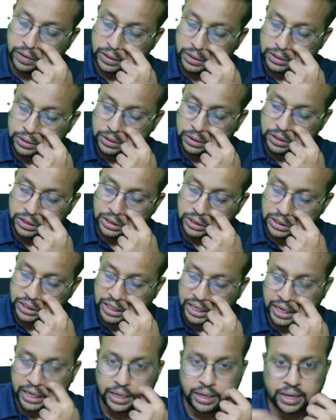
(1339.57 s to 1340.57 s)
So this is the
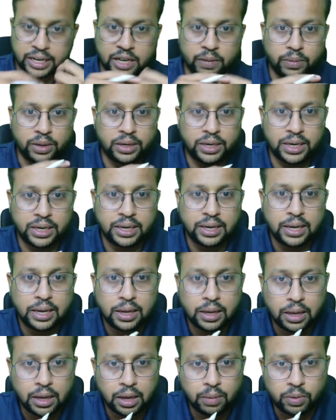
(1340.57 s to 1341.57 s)
current recommended
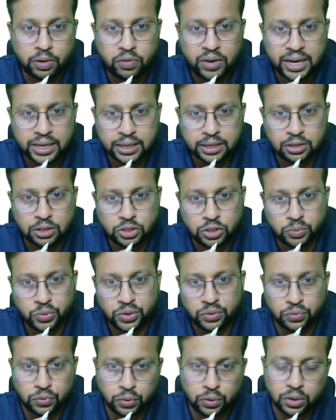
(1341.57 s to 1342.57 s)
prophylactic
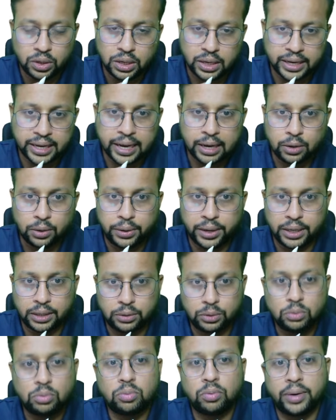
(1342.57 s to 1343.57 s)
regimen for according
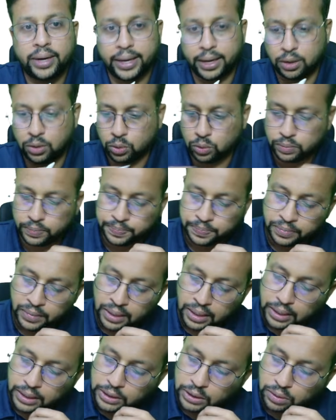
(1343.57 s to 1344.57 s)
to NACO.
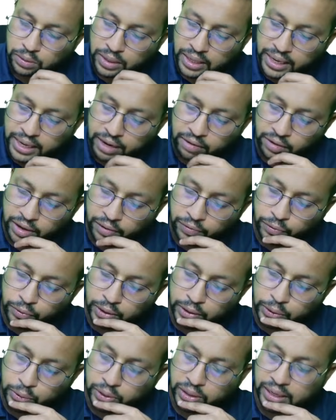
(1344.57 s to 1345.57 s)
So even if you are
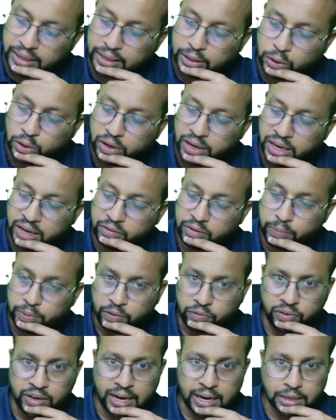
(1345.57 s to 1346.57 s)
doing you don't have a
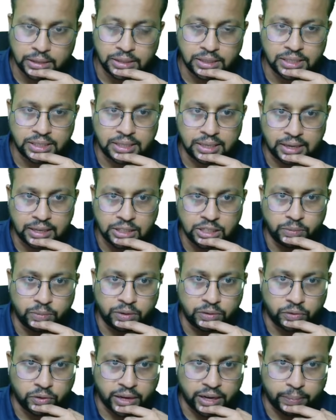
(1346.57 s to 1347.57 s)
prophylaxis regimen
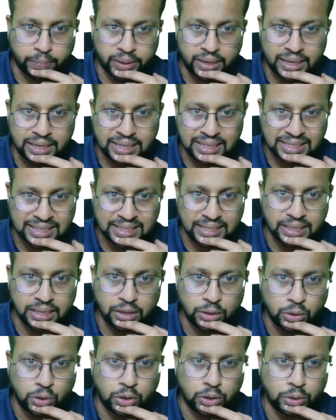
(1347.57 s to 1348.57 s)
for hepatitis C,
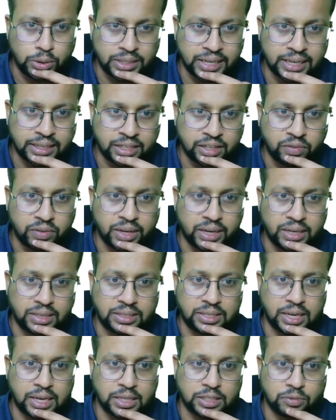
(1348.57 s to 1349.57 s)
you don't use antivirals
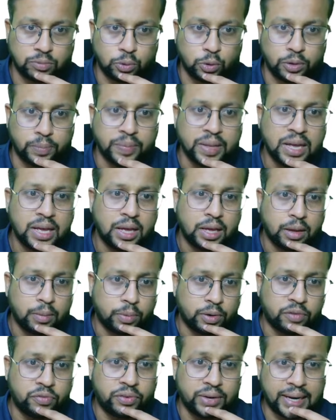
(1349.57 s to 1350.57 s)
as for
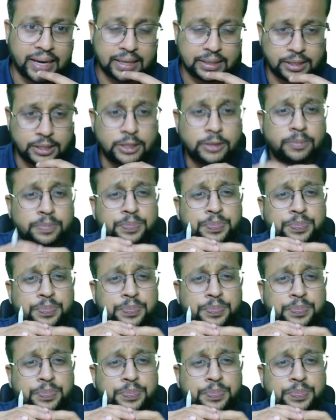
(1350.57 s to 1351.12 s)
prophylaxis,